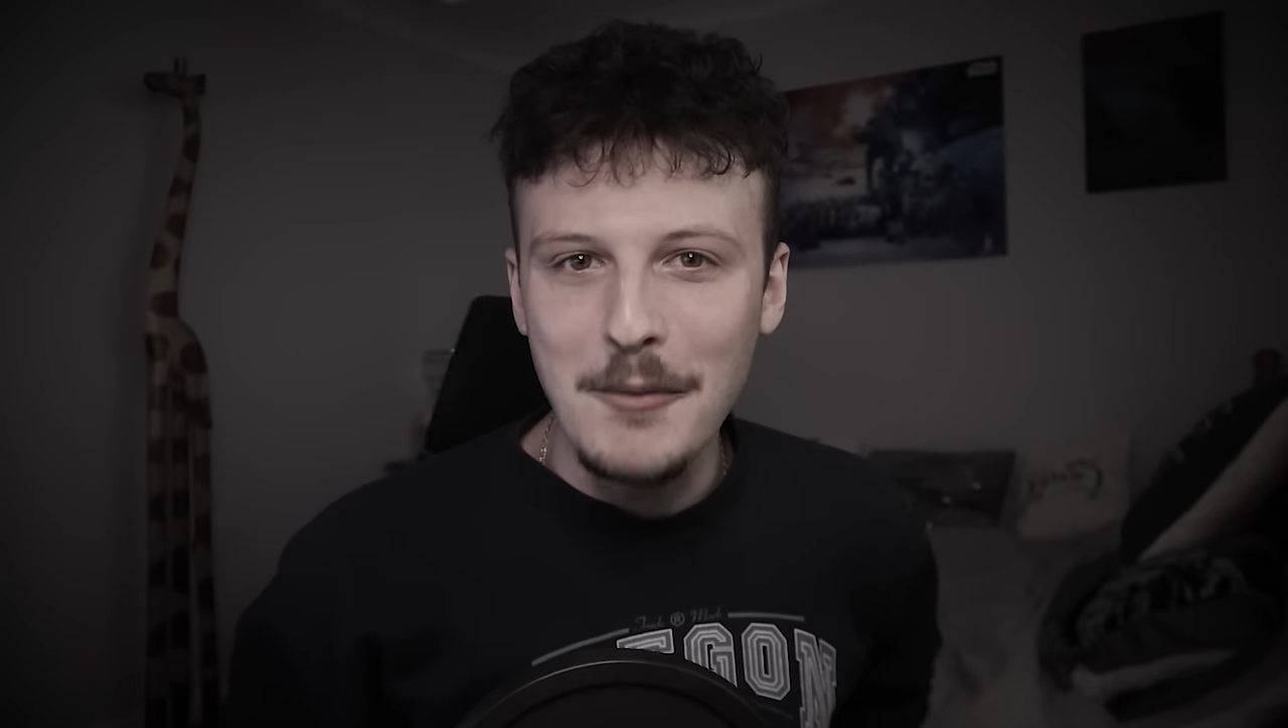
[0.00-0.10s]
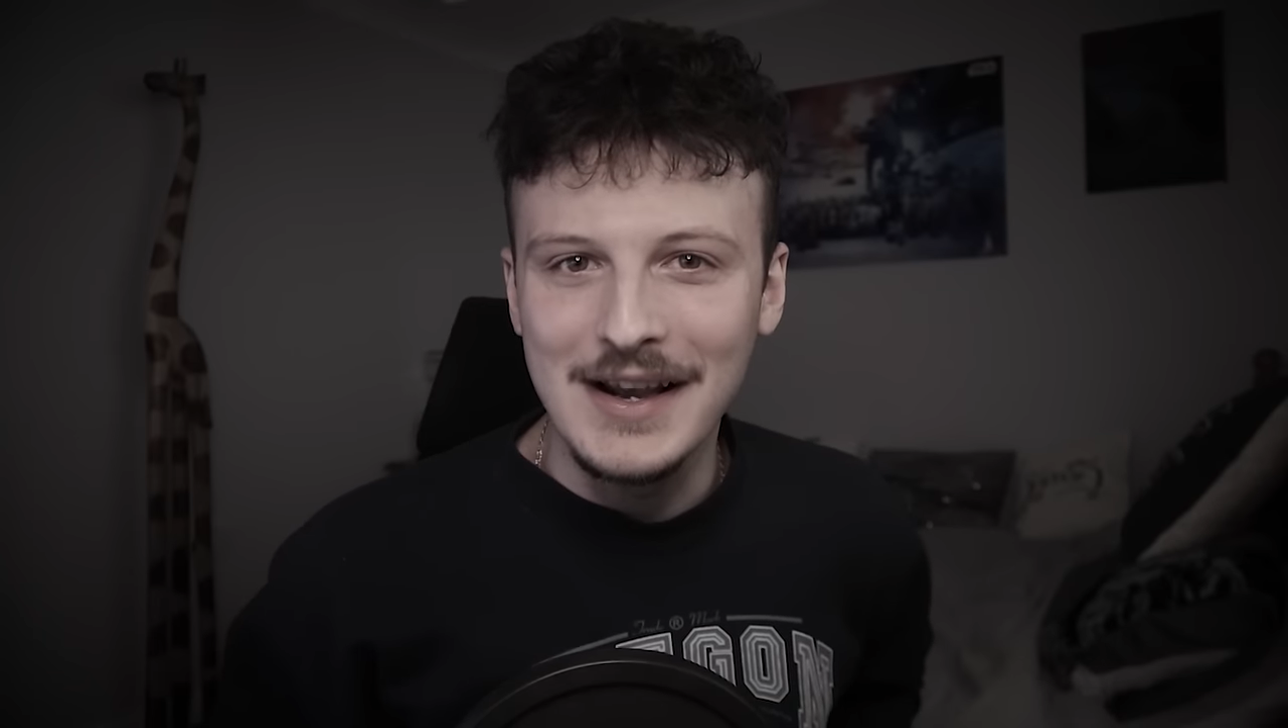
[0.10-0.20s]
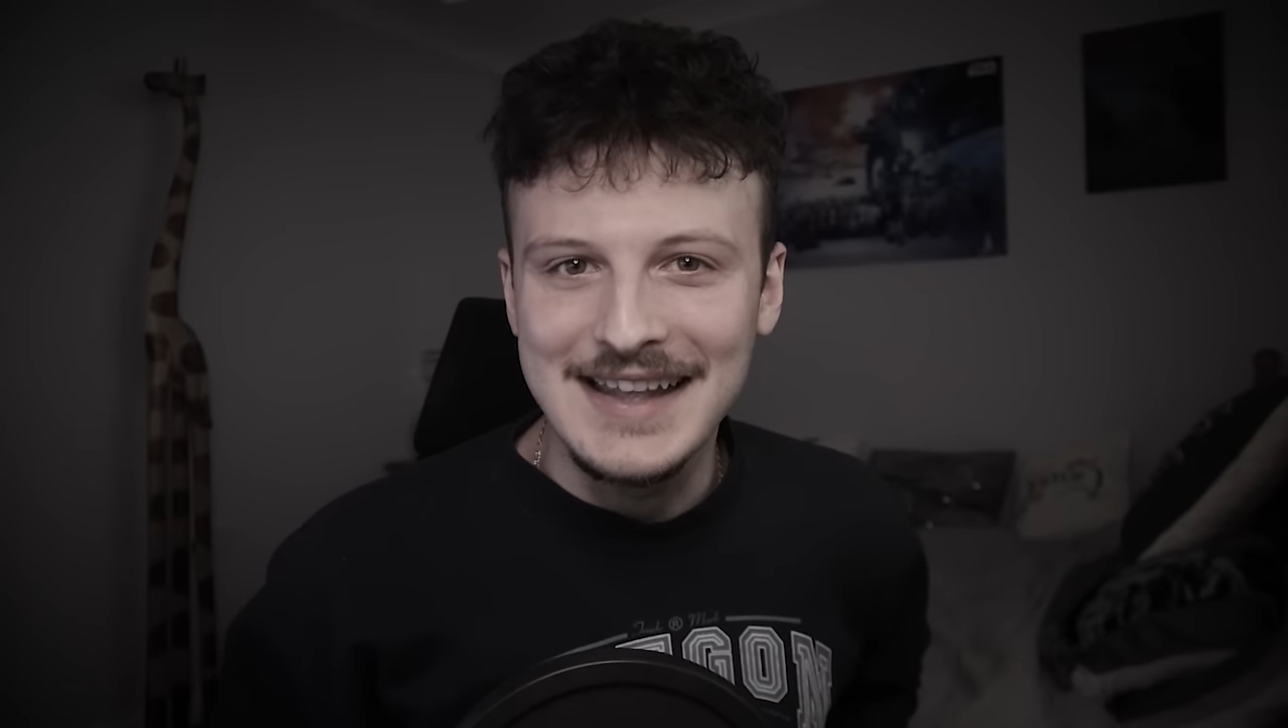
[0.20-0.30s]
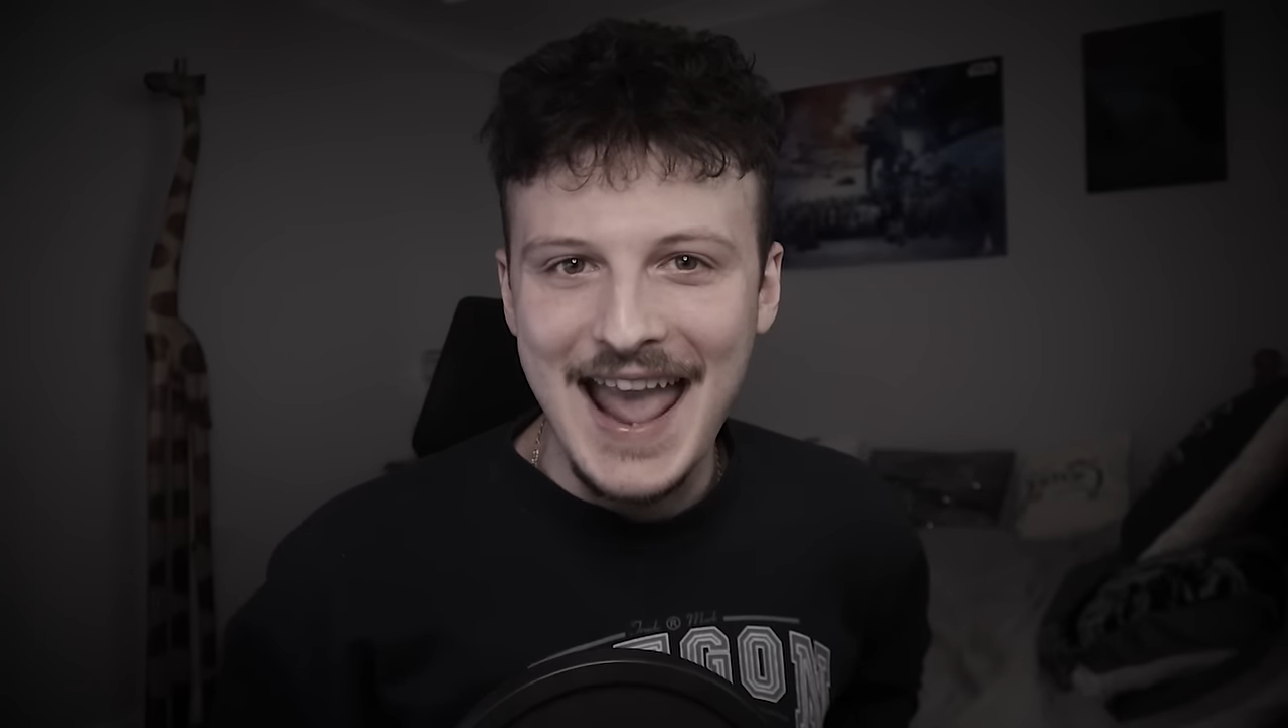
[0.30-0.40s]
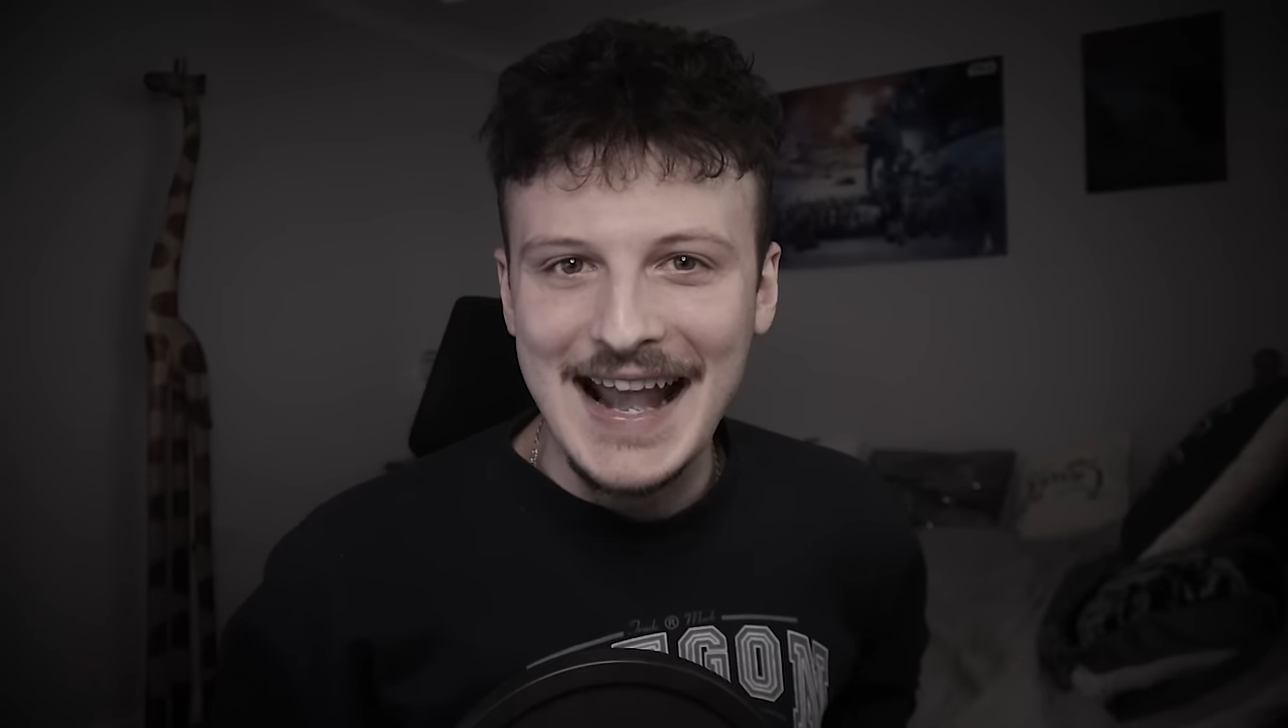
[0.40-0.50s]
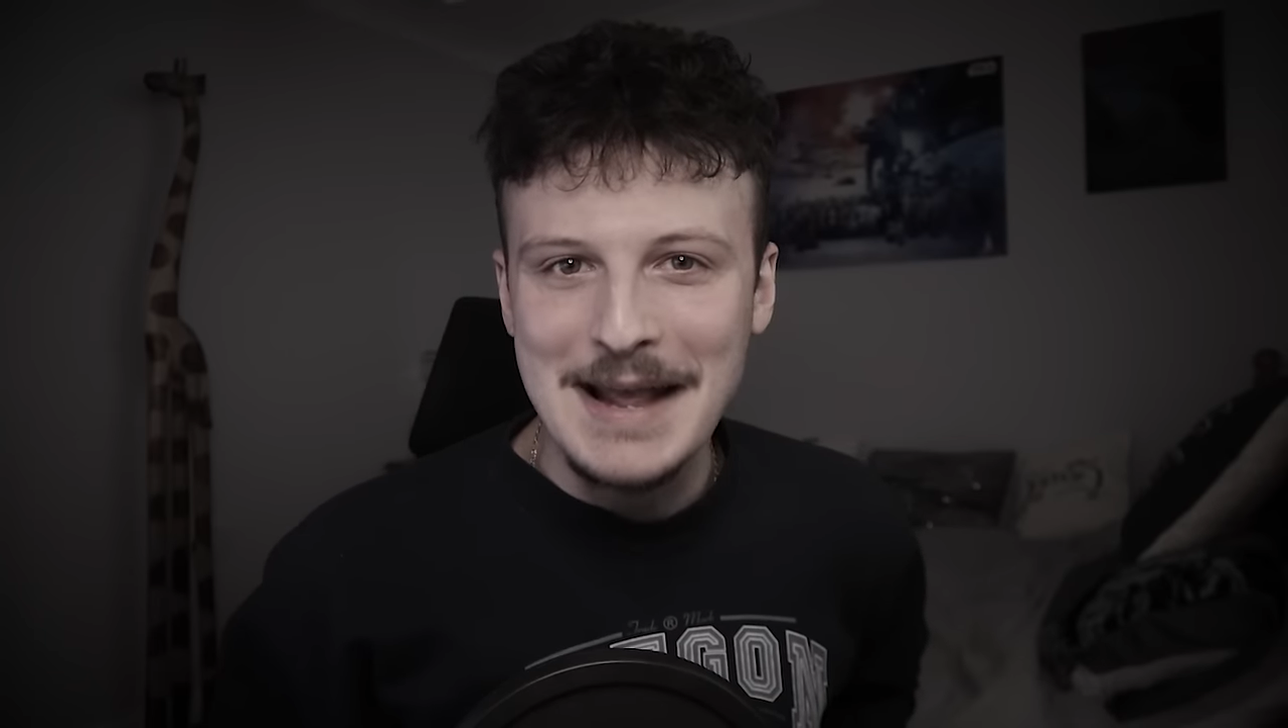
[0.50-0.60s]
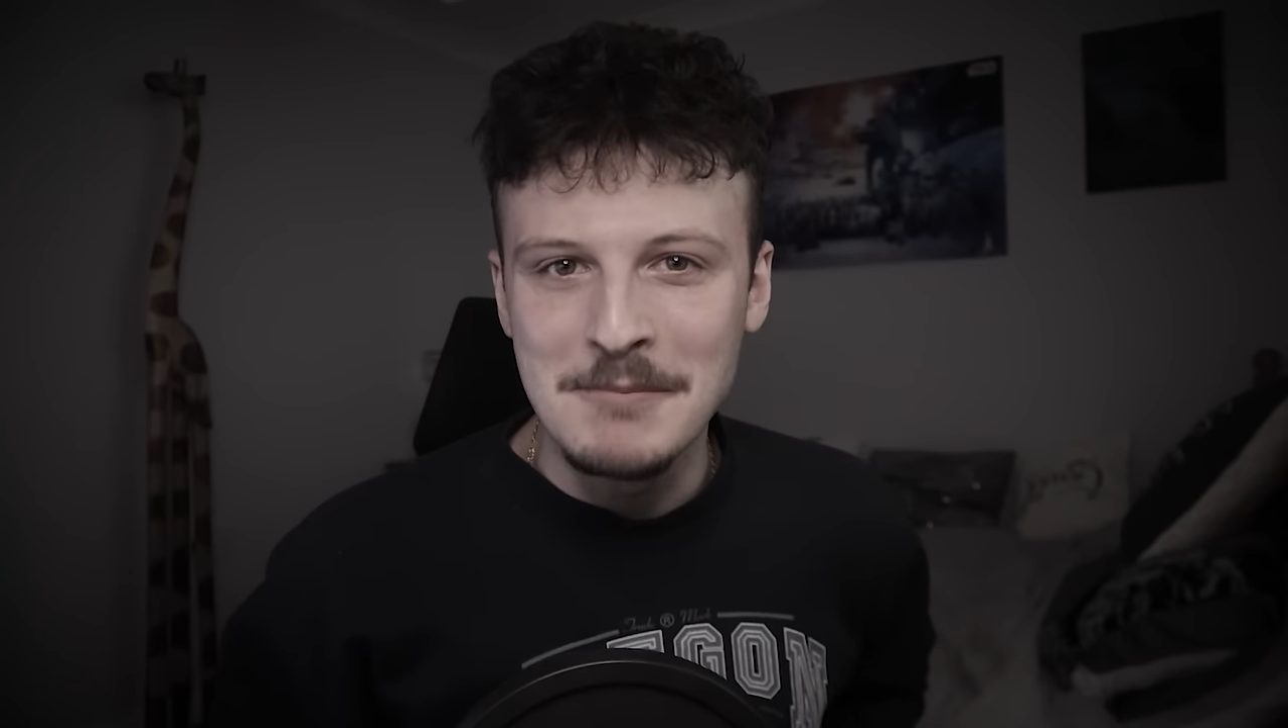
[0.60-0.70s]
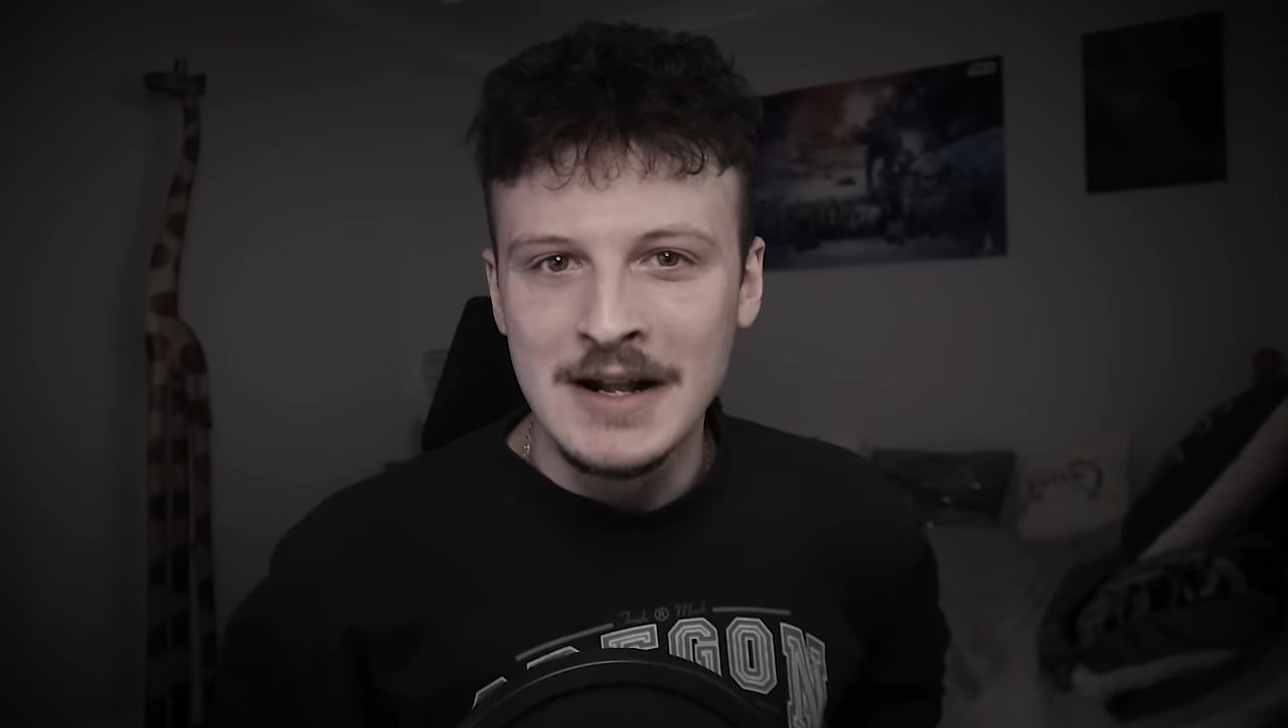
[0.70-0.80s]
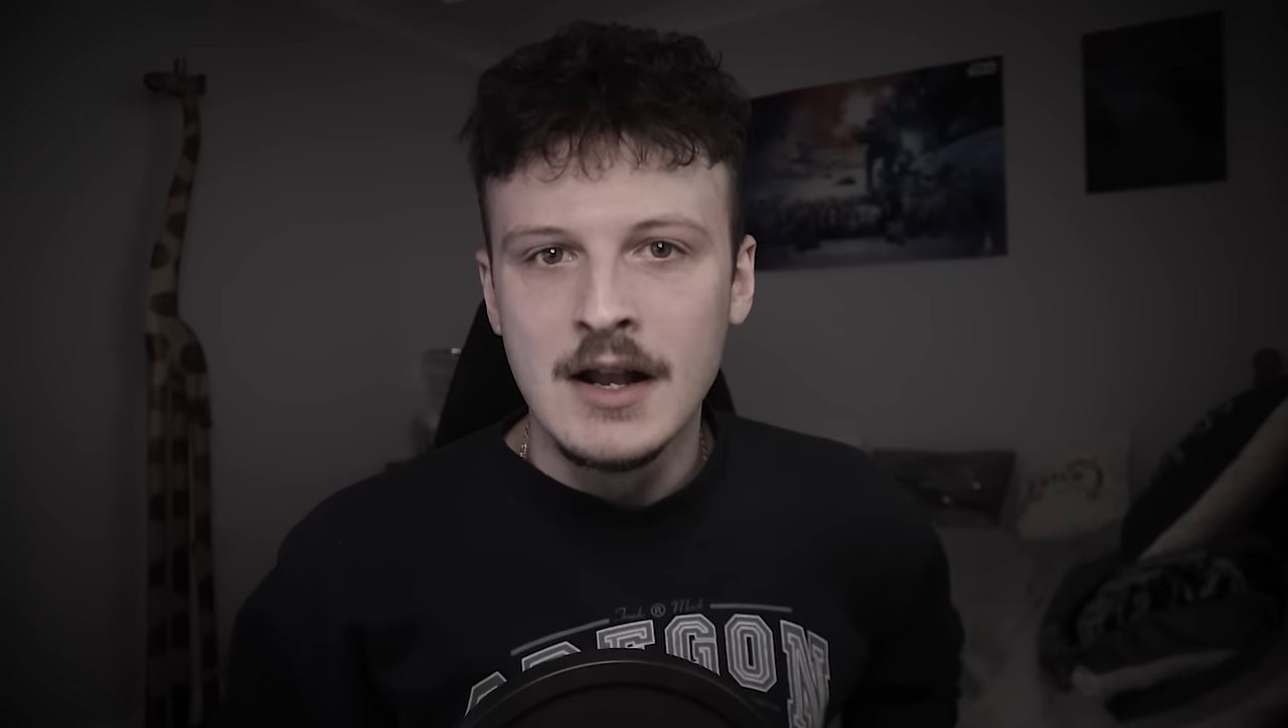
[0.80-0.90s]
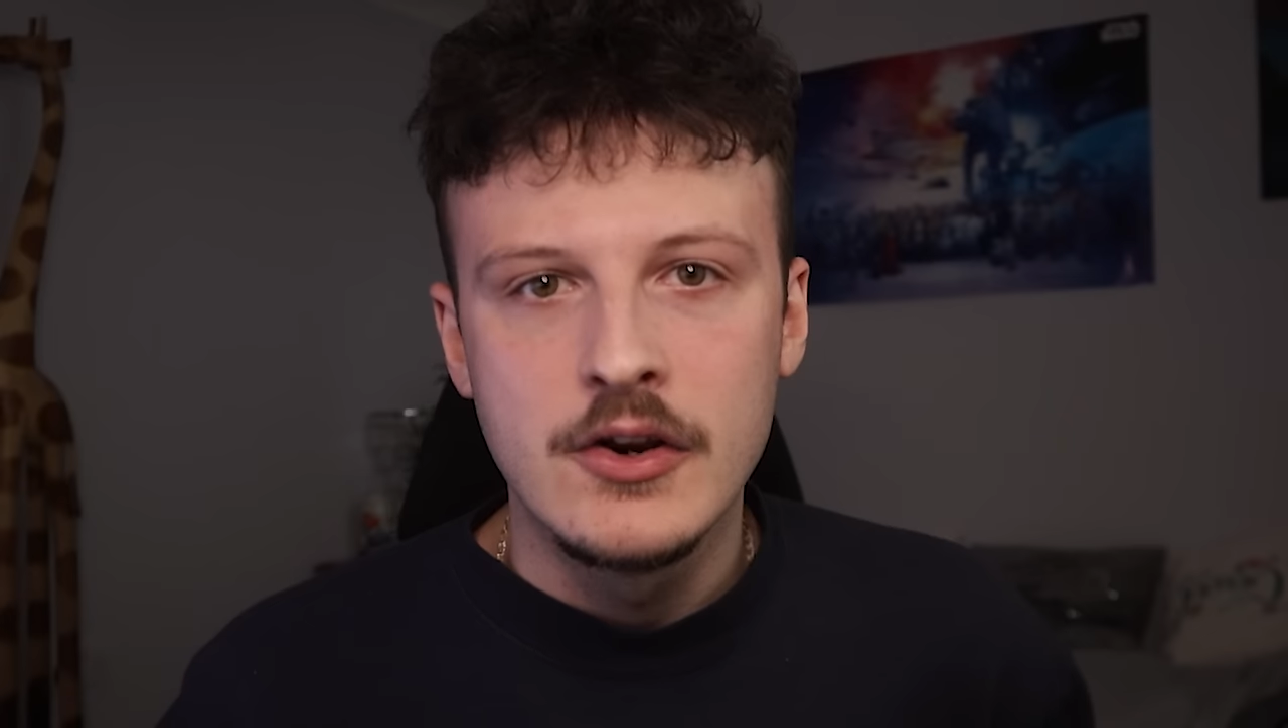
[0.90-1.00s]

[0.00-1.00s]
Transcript: will get him.